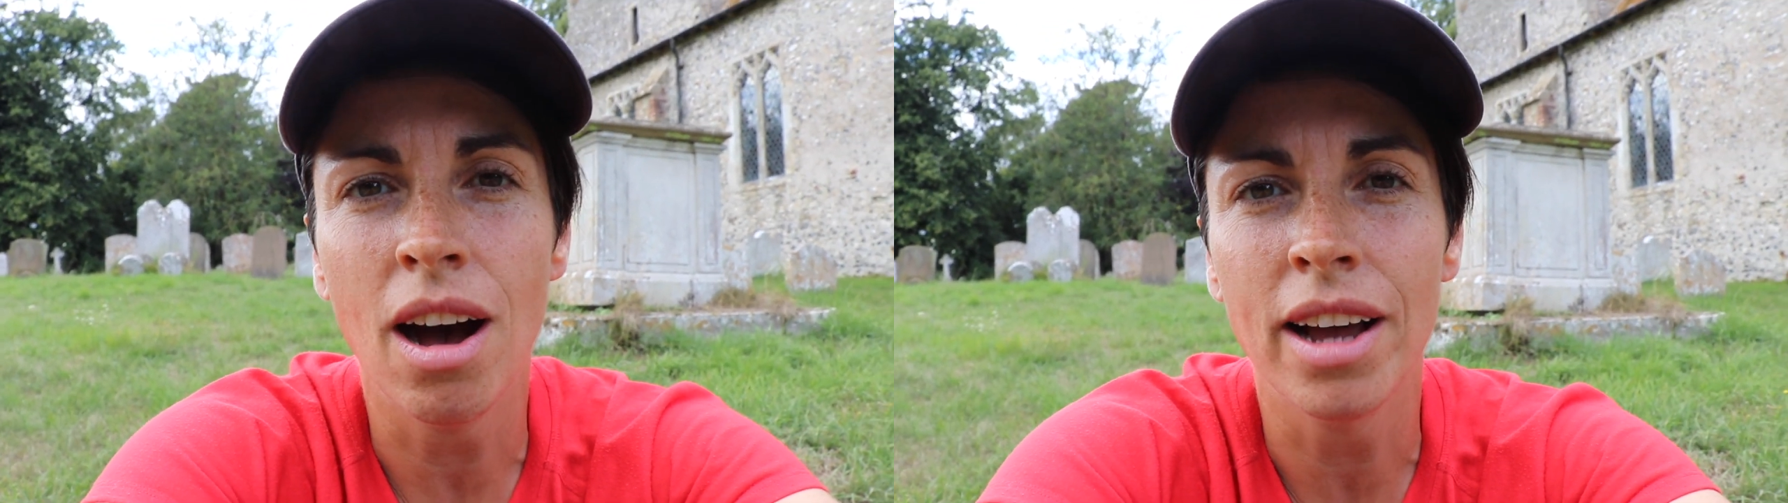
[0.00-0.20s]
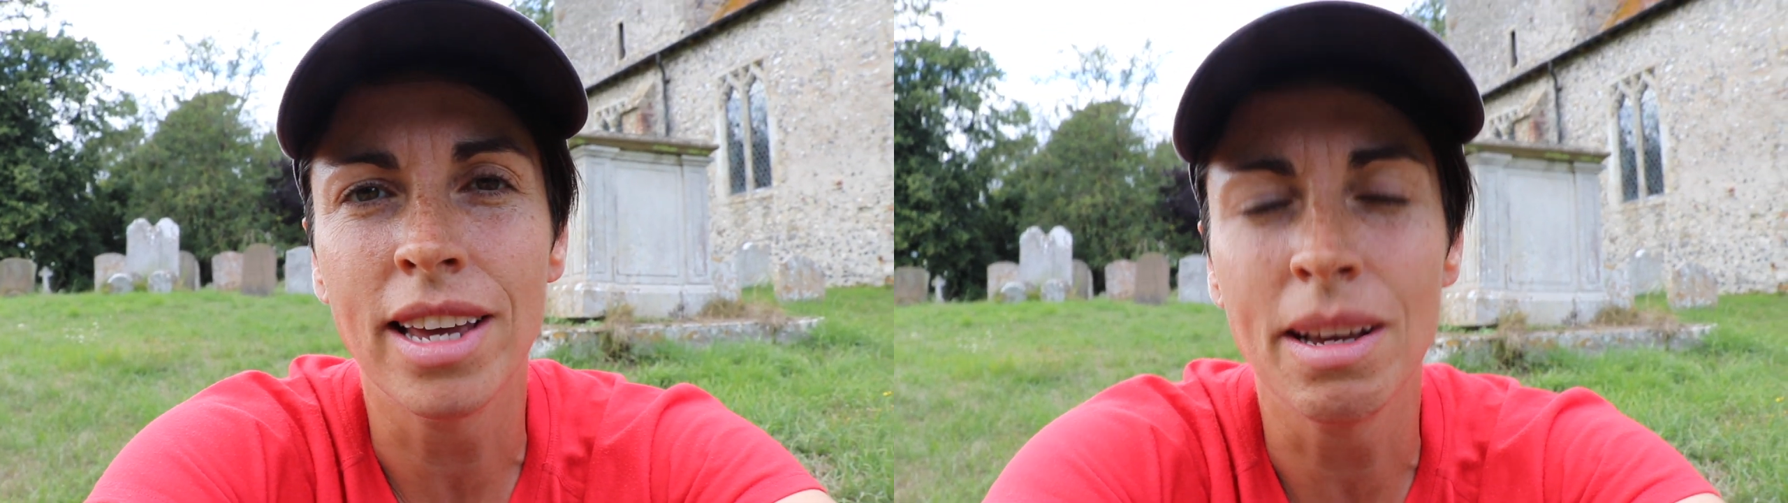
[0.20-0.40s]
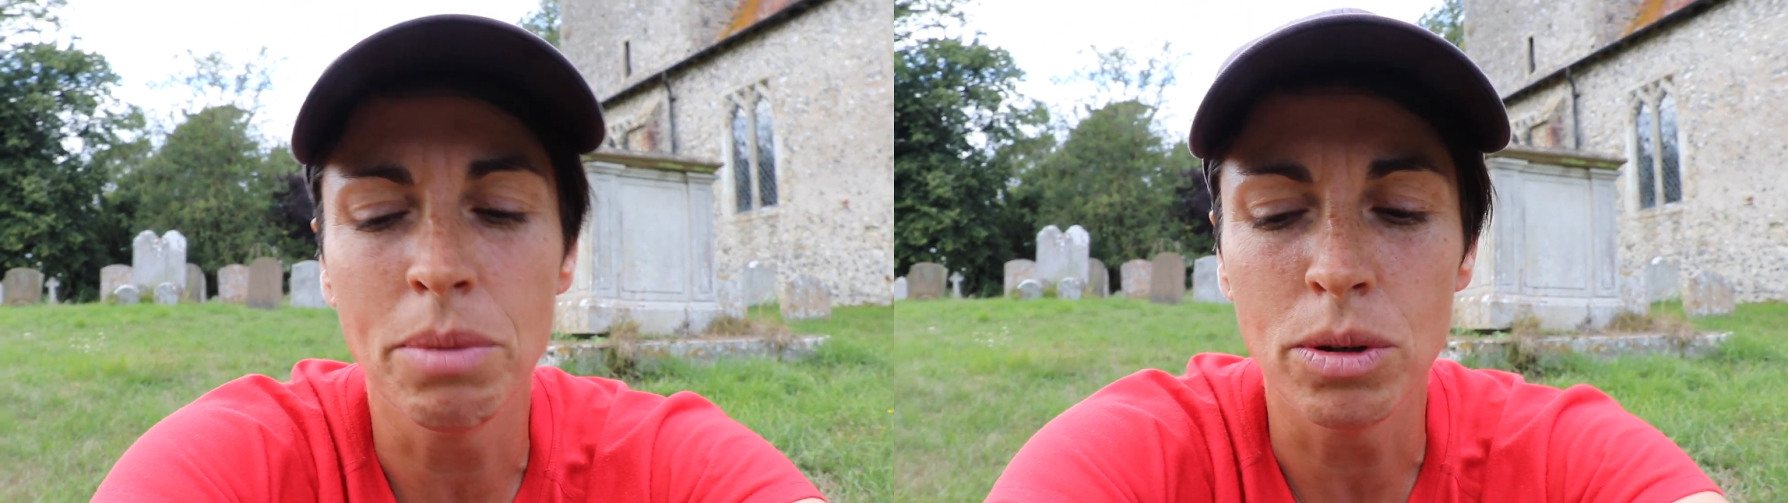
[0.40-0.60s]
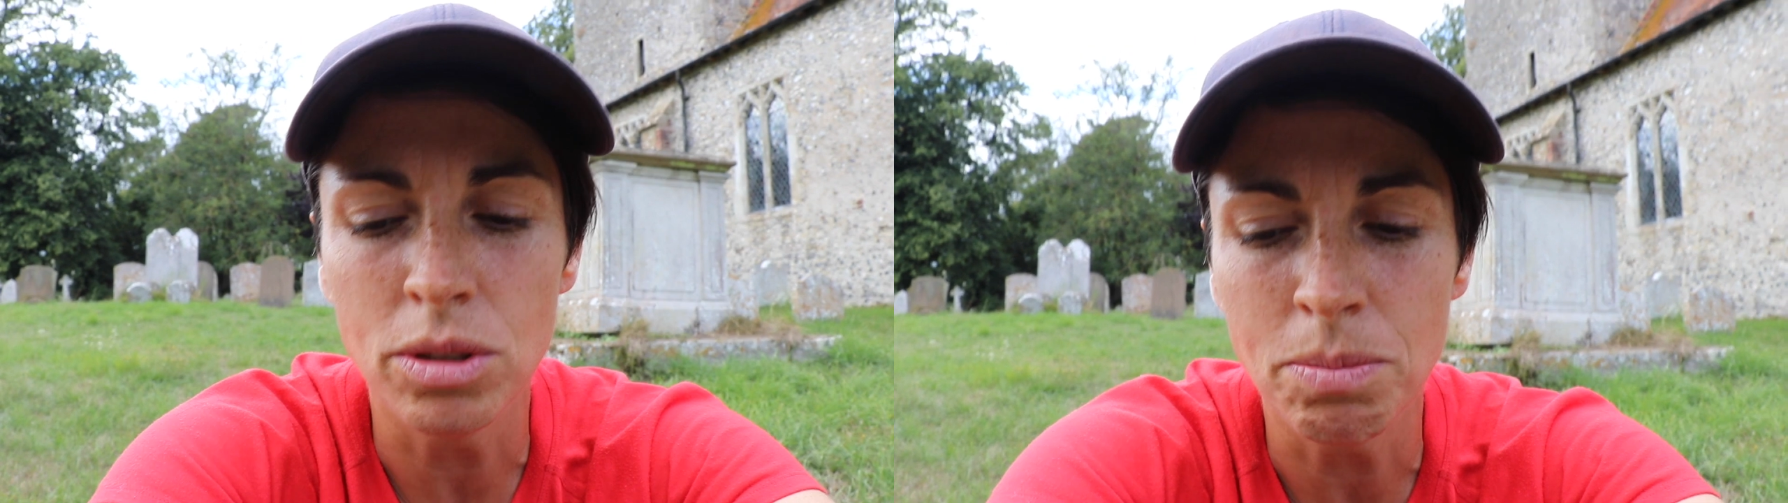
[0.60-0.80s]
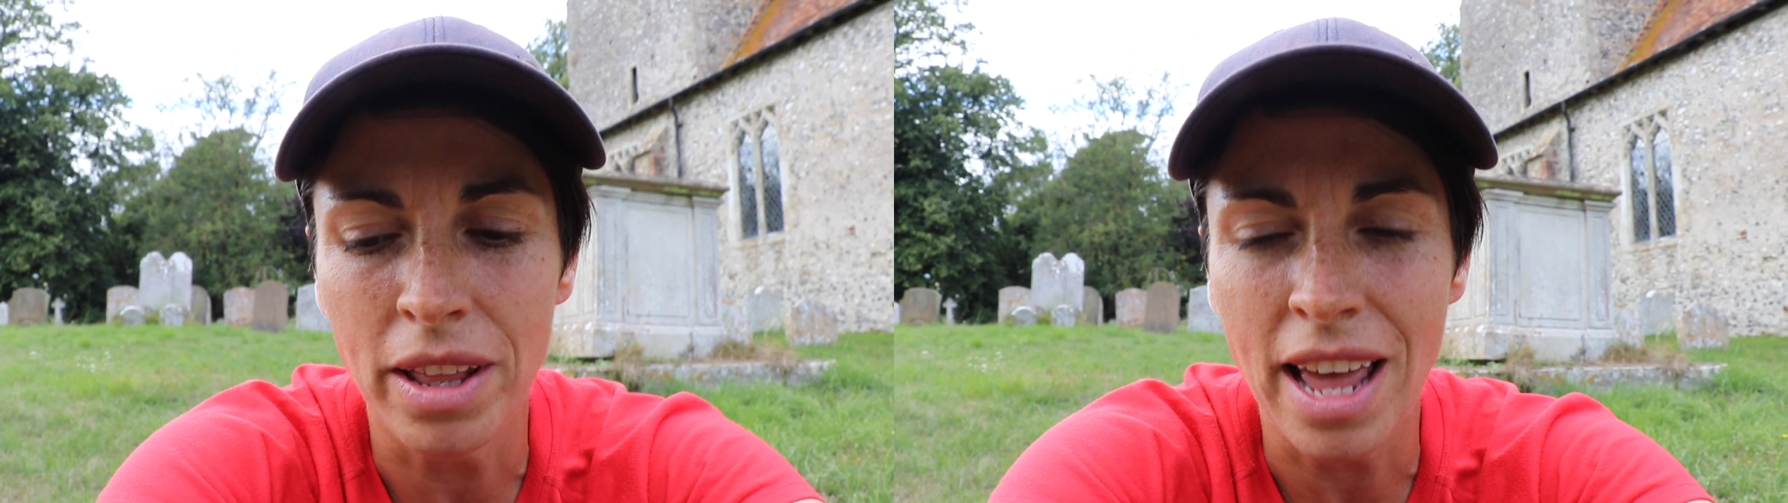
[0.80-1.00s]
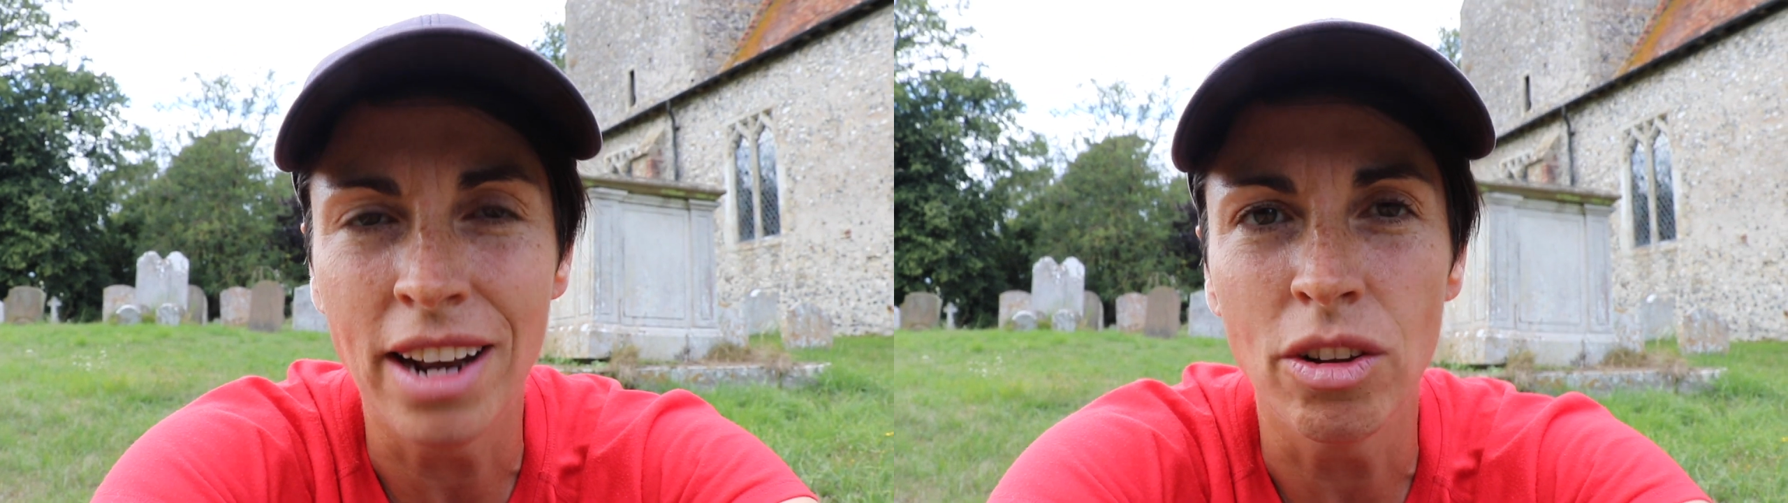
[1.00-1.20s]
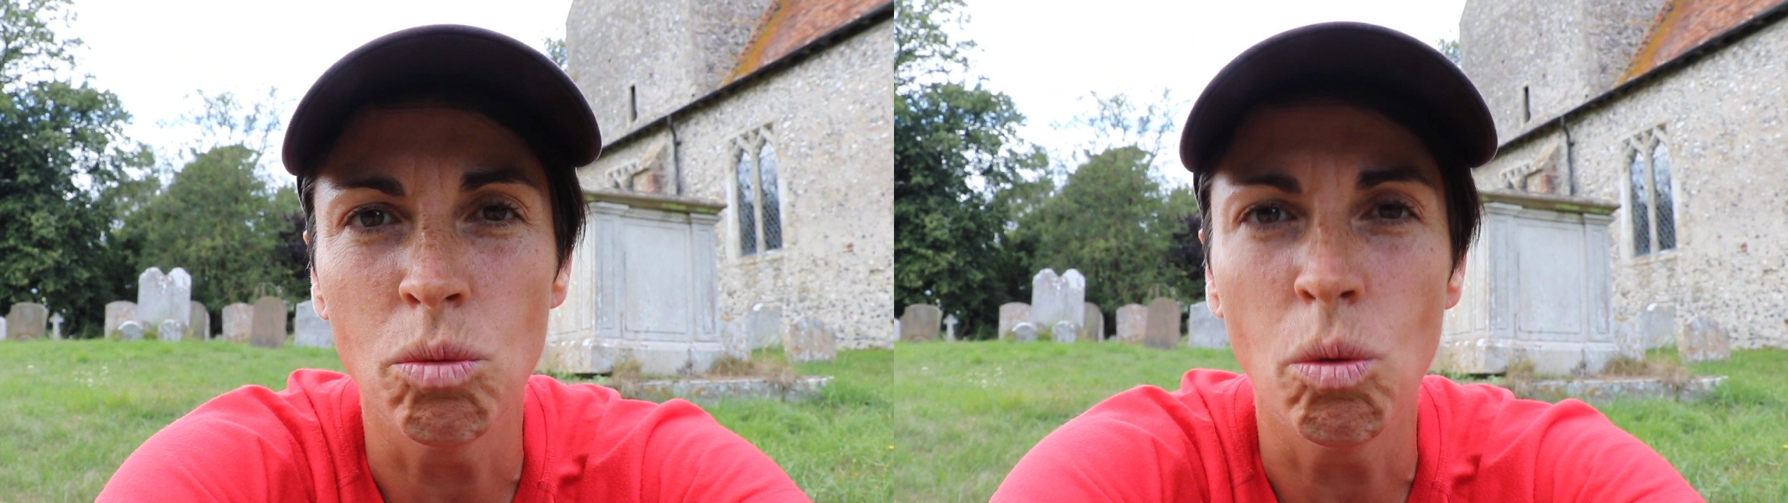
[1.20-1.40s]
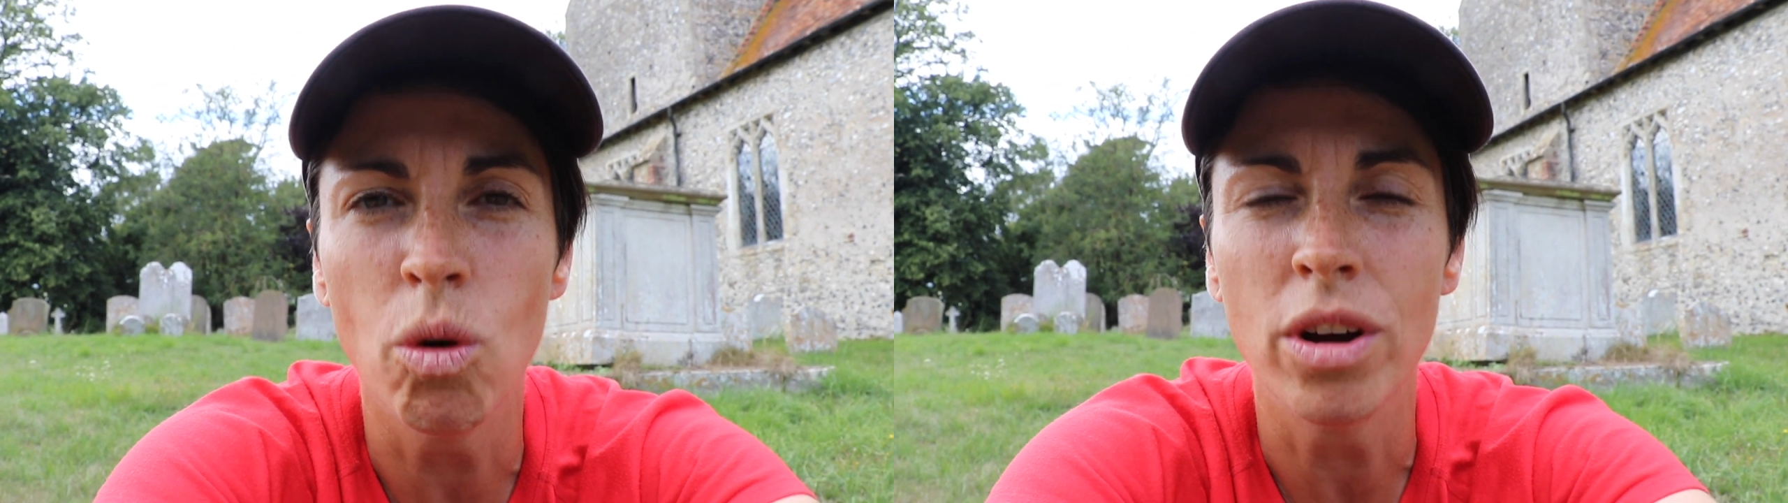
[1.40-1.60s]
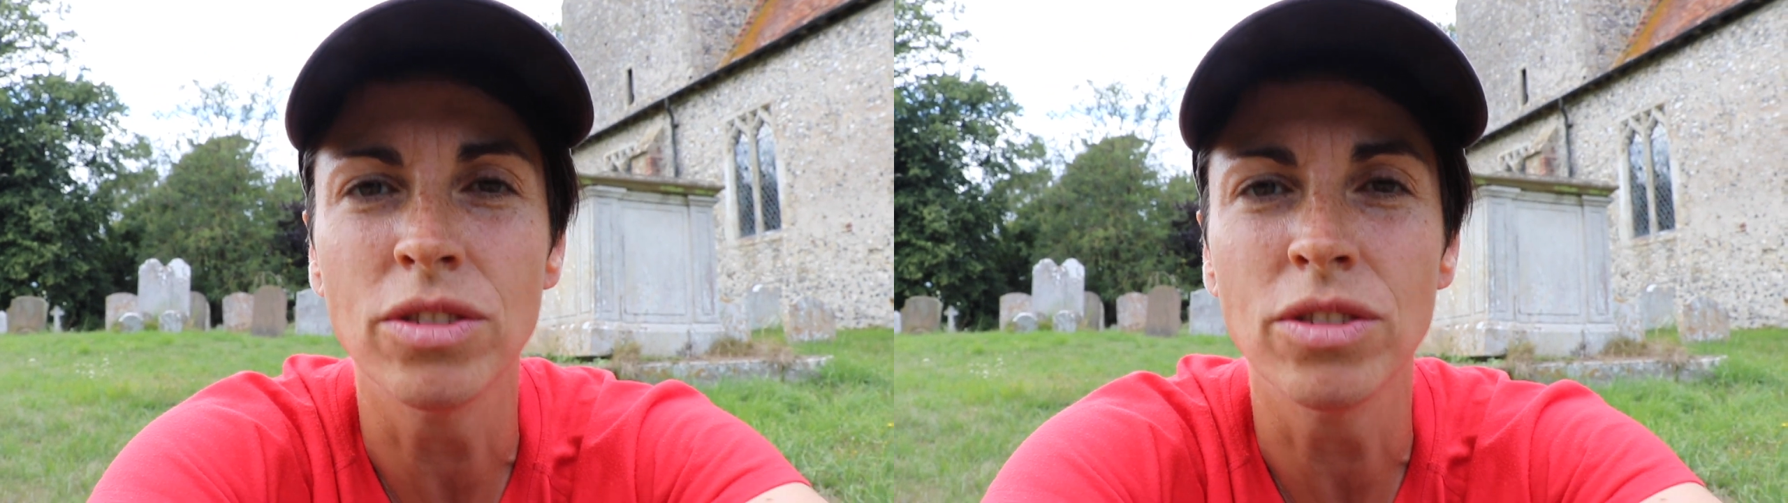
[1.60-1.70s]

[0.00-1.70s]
hiking boots by the end of the walk